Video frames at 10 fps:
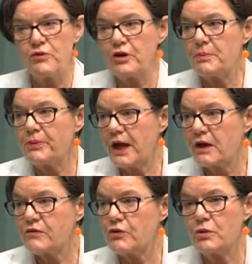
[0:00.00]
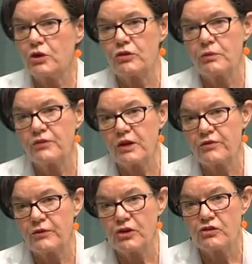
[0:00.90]
very proud of the work that we've done
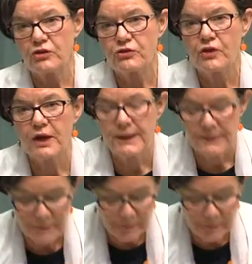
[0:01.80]
for regional Australia.